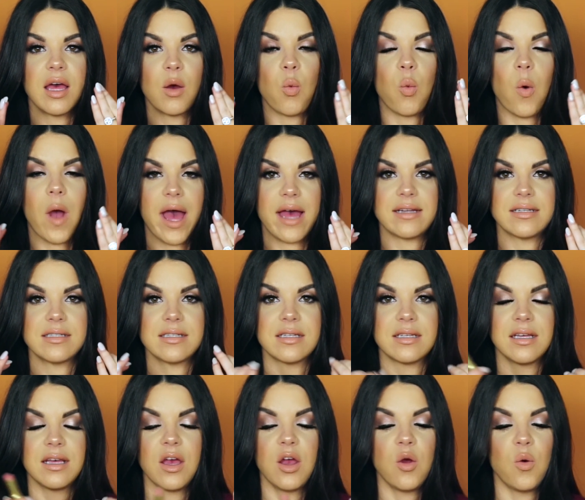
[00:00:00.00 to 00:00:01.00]

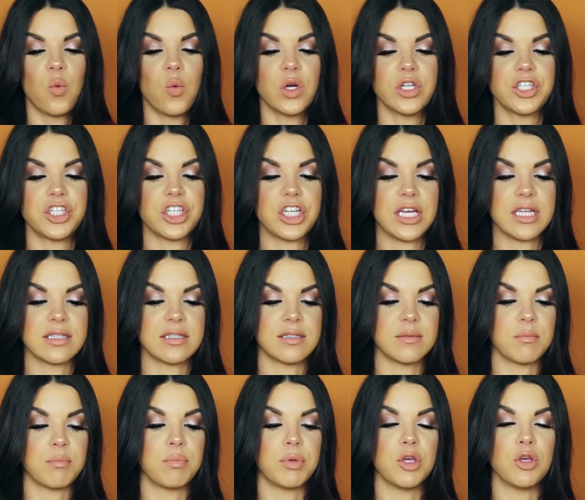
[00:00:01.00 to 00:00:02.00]
wet, which
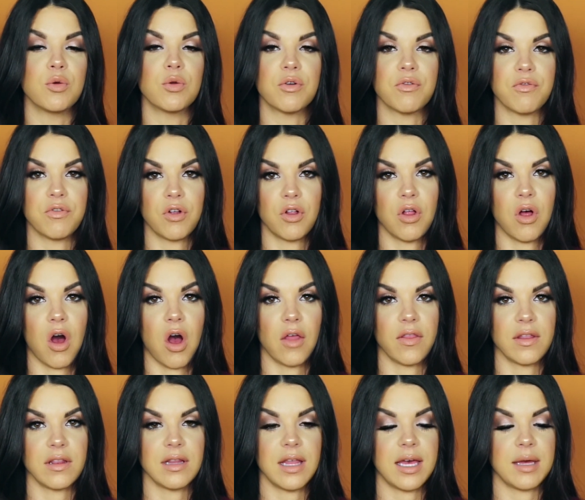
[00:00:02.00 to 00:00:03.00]
it's beautiful
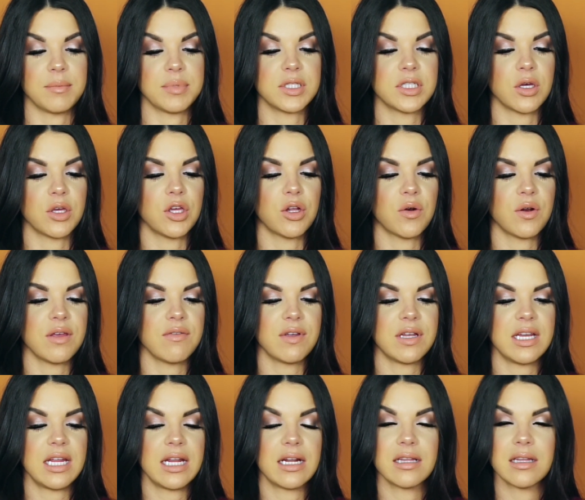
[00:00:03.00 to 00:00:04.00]
on the lips. So you don't
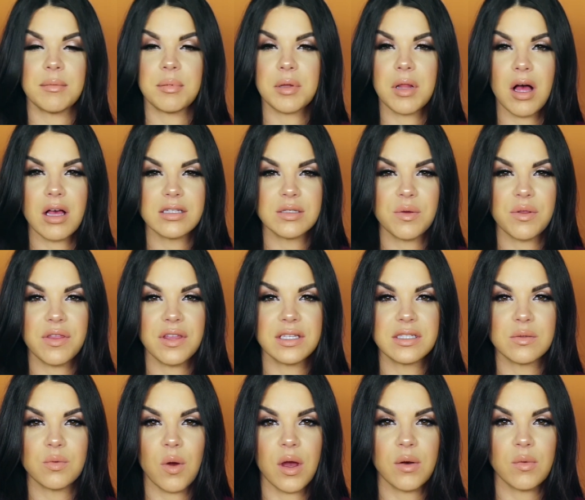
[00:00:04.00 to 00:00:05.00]
even need a lip gloss with
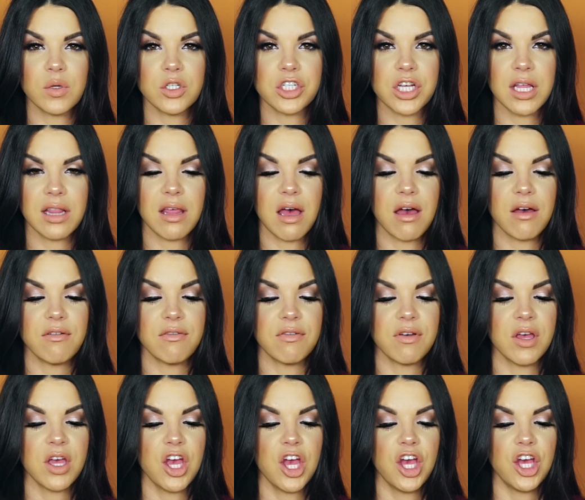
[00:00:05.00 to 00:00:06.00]
this one, which I love.
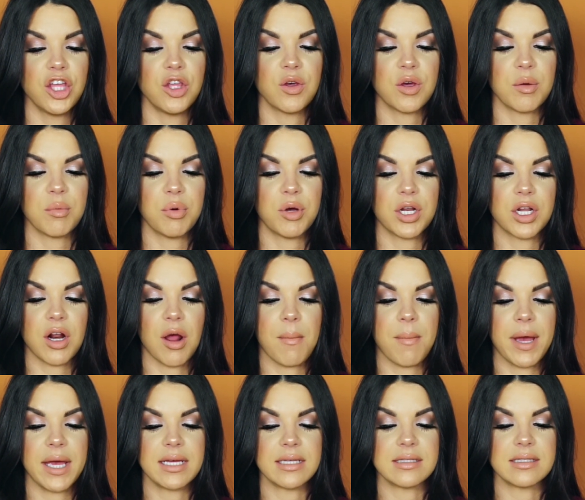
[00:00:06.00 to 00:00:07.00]
You can put it
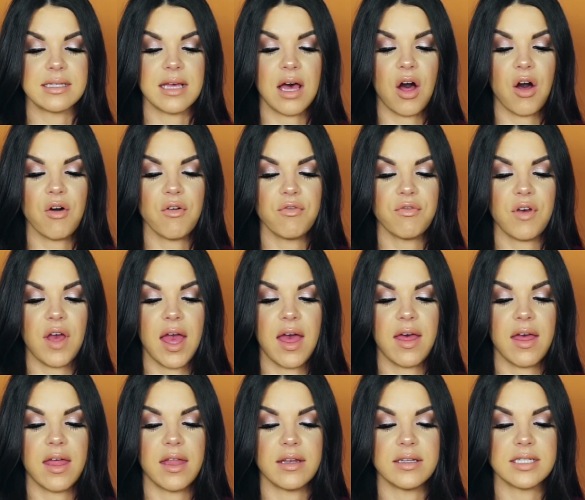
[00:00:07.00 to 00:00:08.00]
on by itself,
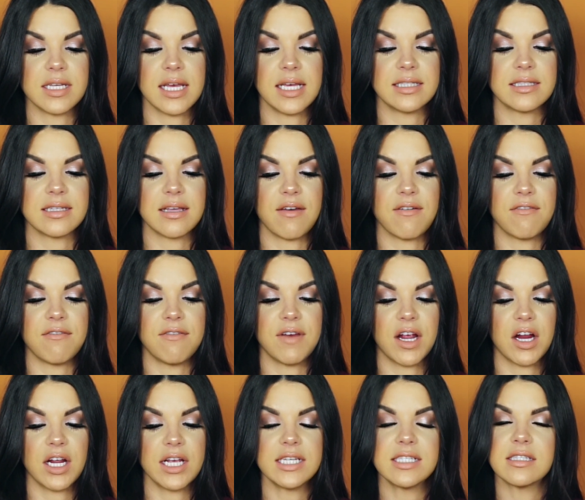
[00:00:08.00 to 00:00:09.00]
and it's
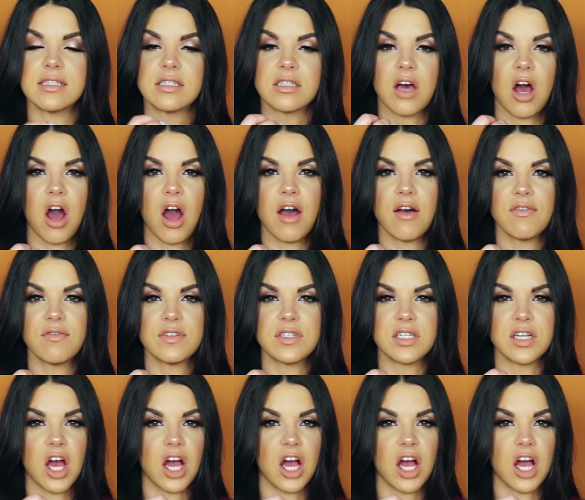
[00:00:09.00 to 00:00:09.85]
very soft,